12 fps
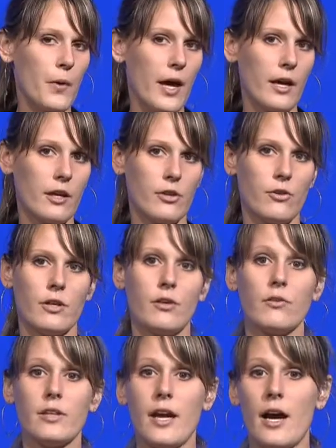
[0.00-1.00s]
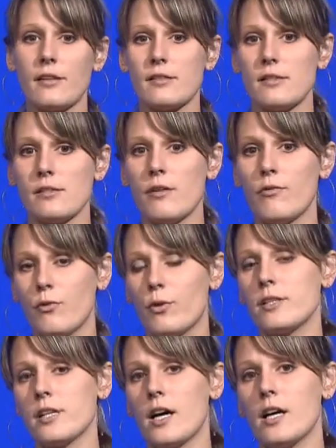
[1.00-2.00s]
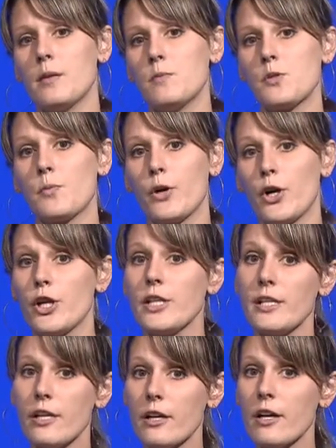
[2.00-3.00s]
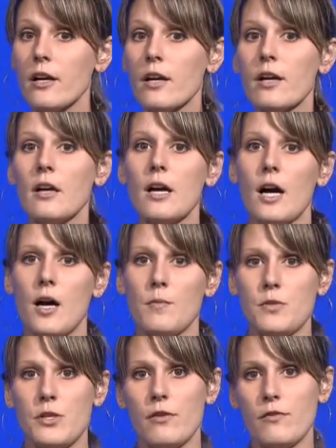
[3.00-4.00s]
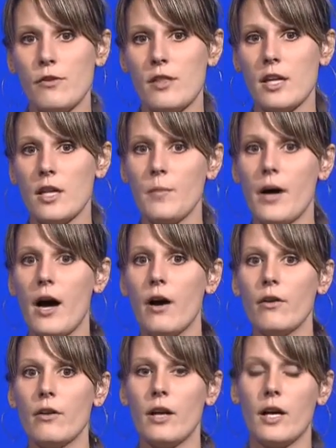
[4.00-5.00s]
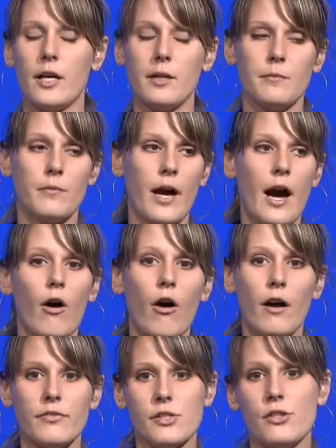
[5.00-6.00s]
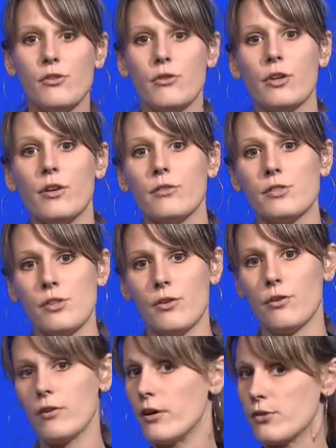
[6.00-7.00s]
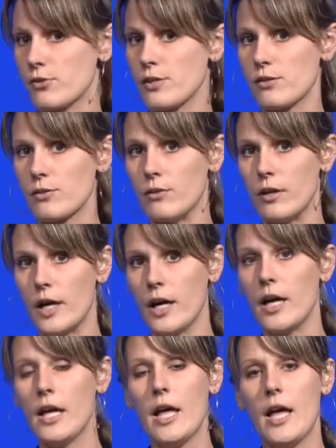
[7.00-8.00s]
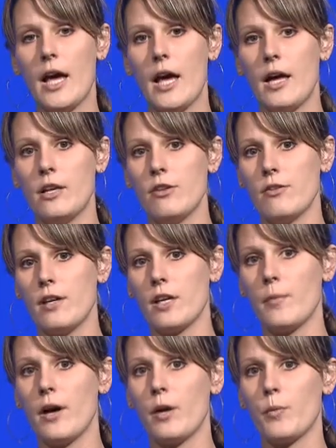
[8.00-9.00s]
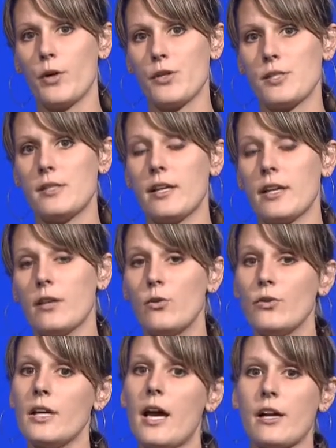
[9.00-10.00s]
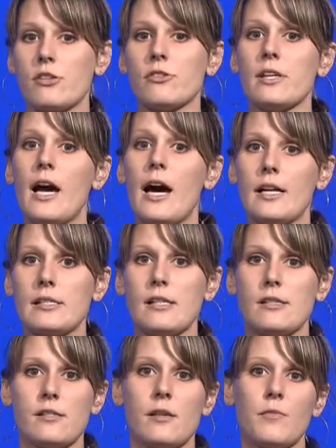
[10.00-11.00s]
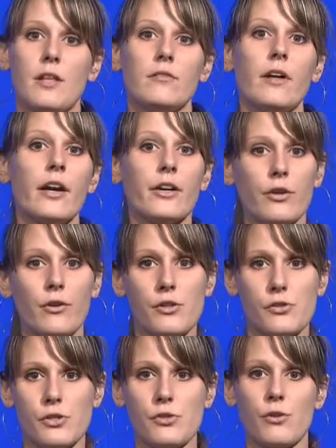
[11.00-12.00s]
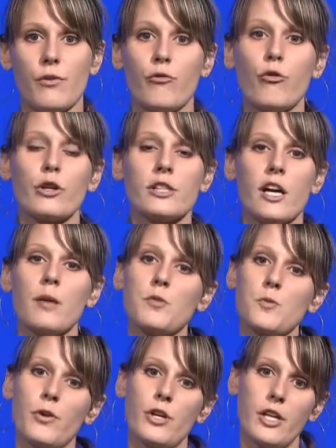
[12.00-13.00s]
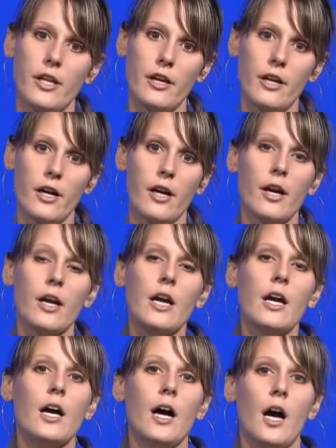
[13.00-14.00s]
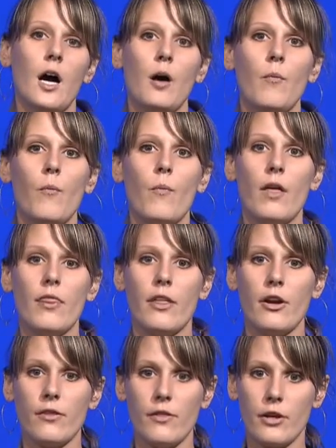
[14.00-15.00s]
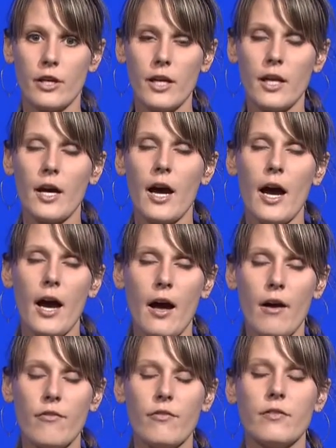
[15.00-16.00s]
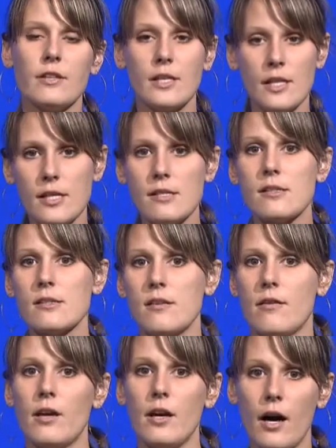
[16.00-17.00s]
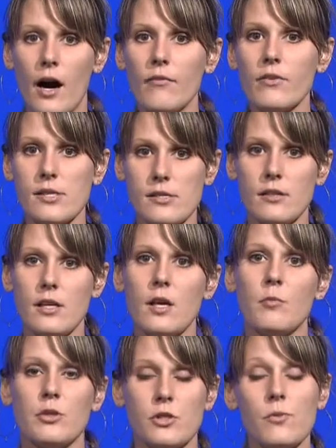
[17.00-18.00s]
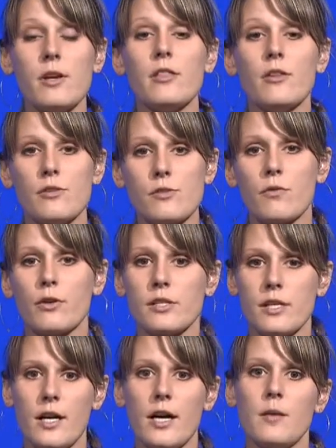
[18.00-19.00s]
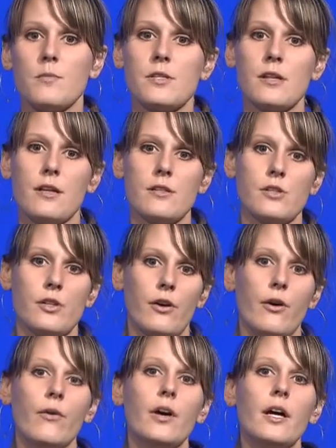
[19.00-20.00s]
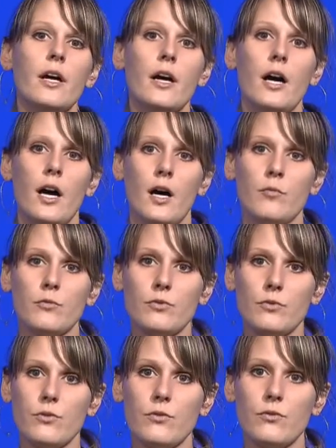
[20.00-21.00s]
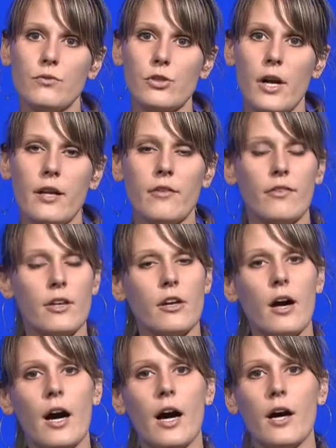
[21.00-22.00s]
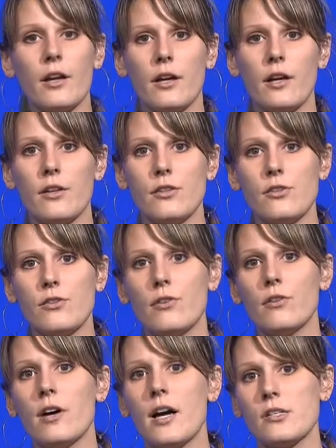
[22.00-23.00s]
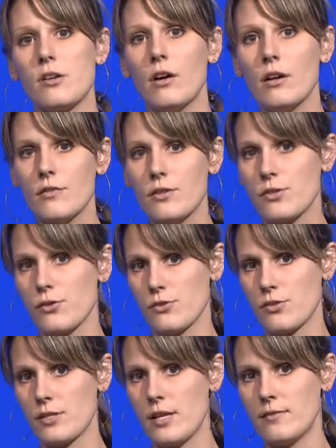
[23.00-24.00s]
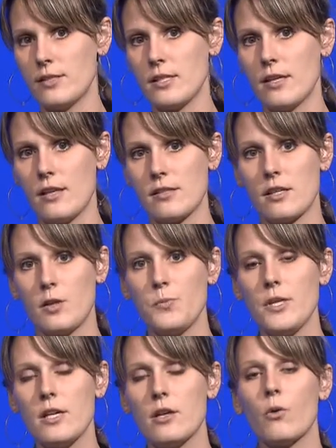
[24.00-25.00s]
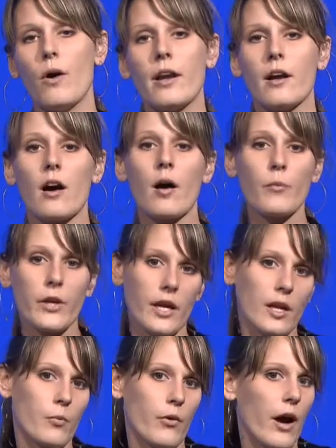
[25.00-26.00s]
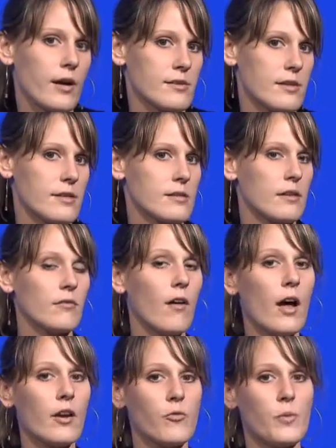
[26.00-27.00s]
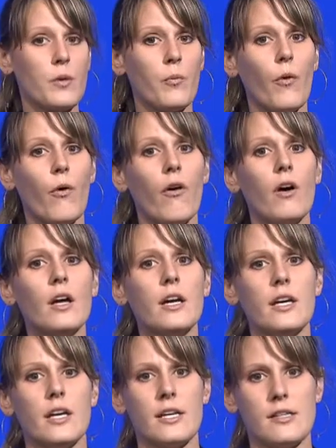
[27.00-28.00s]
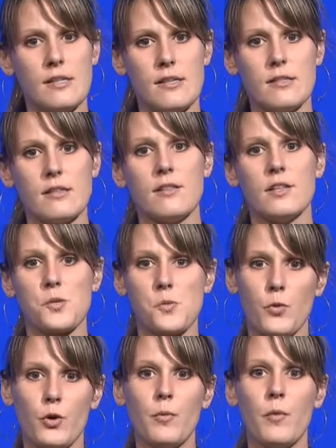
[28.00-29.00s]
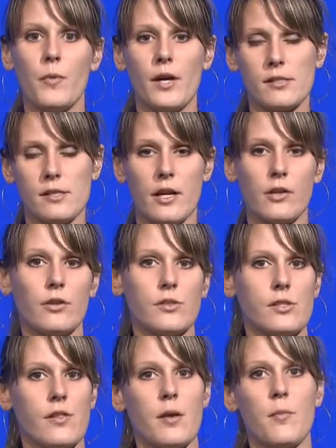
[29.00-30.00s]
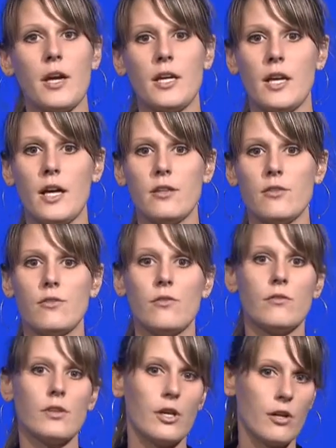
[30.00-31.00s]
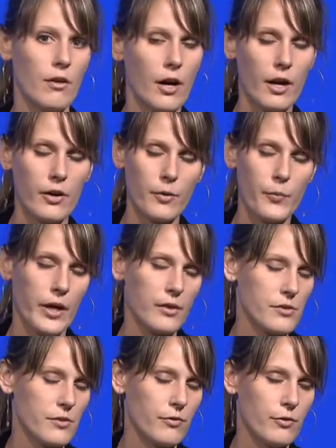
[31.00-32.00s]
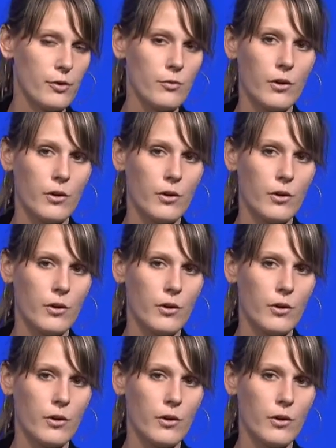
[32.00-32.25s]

bank, you can only access it 4 times per year. So if you think about how often you go to the grocery store and you think about a person that can only actually access something like a grocery store 4 times per year, they're going to have needs obviously in between those 4 times. And so trying to figure out how to utilize all of the social safety nets can be quite a complicated process, and a lot of people exist in this boom and bust cycle. So they might get 100 pounds of food